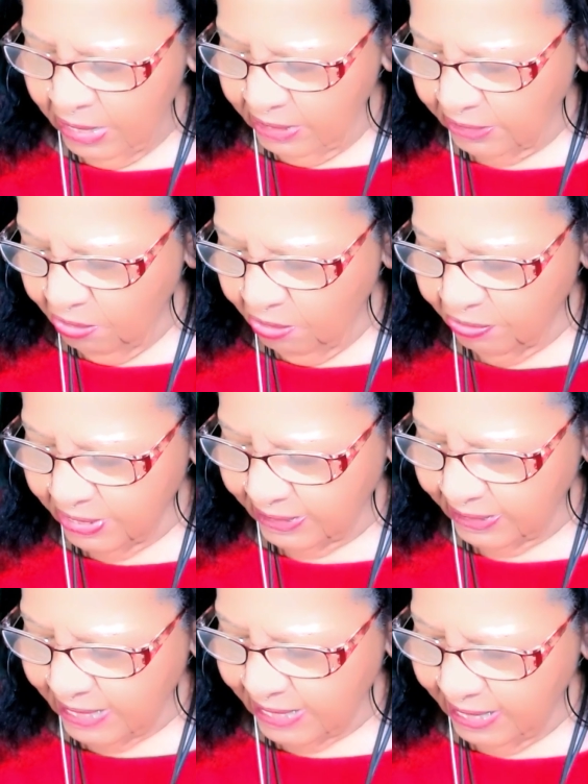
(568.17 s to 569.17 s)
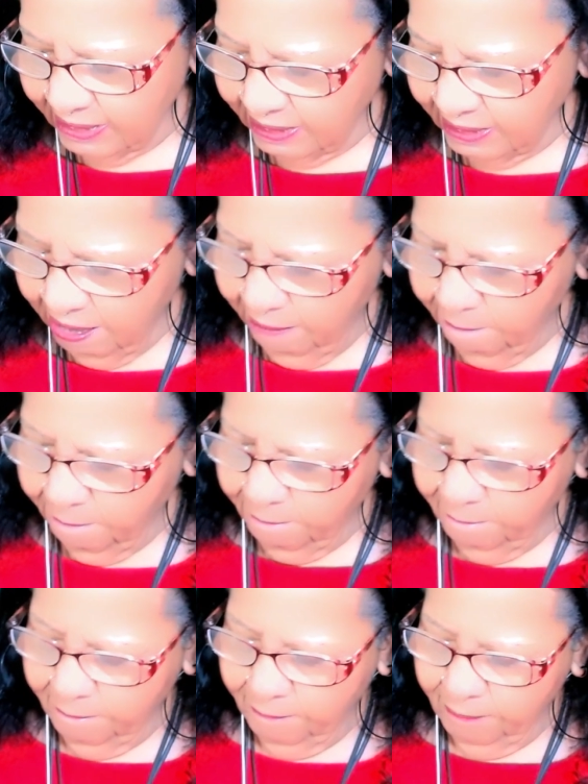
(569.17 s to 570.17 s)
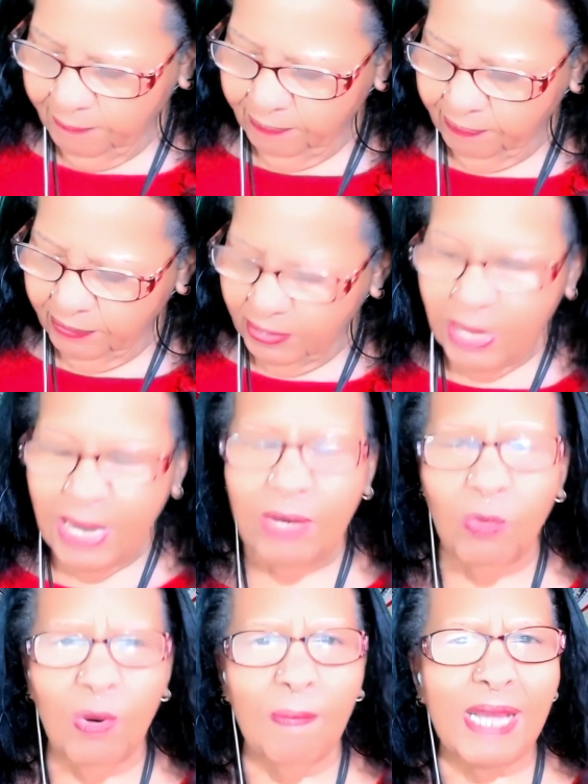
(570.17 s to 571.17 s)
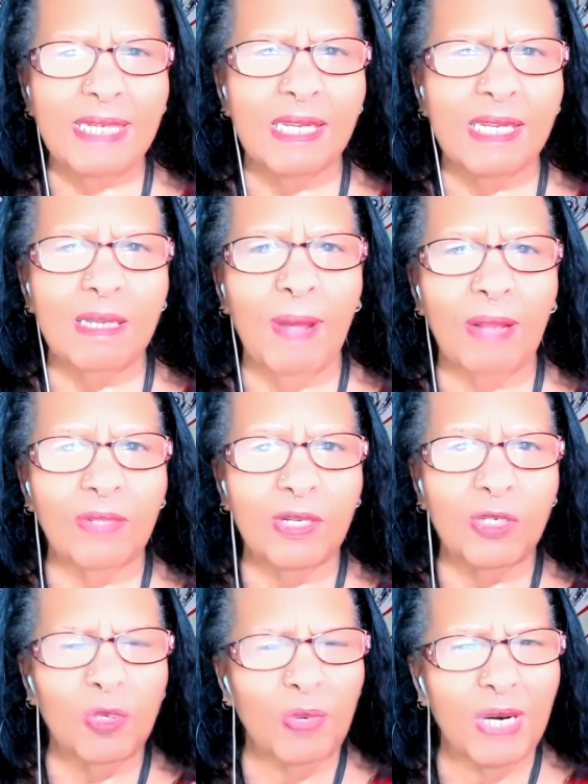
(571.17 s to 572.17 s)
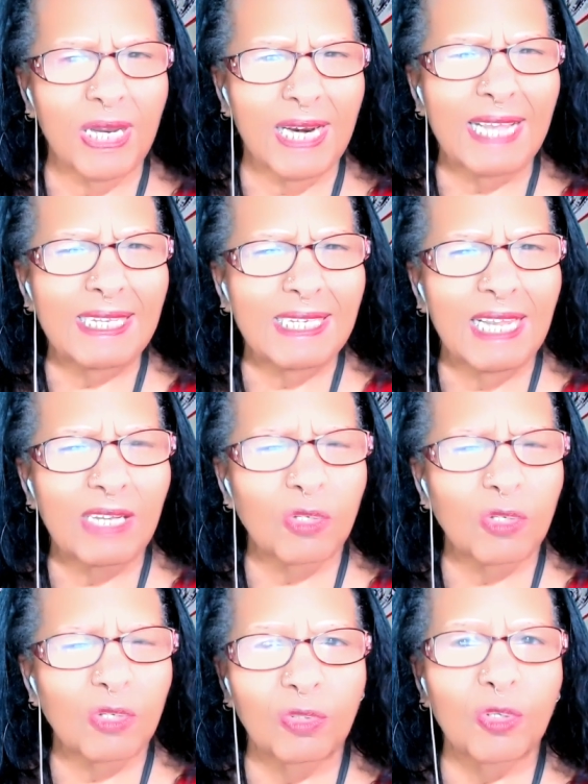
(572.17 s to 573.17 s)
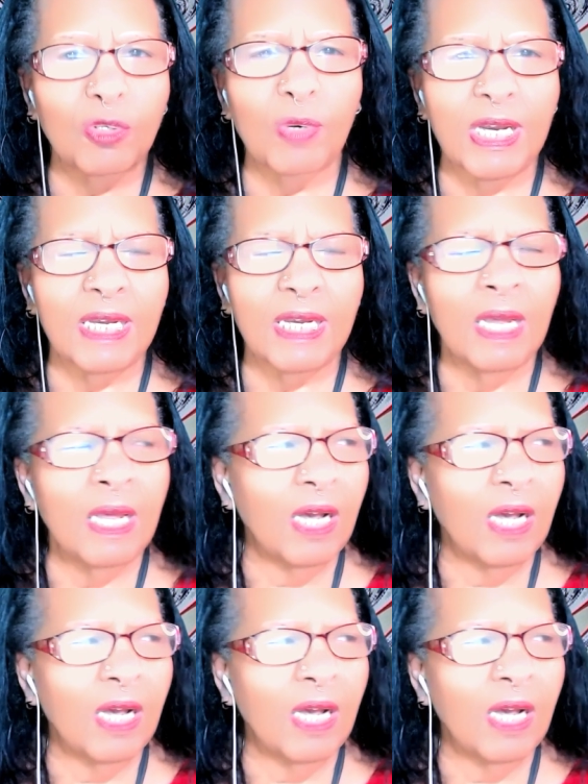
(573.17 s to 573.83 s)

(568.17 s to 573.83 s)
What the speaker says: So this says, and it reminds us about the tree, an ancestral tree.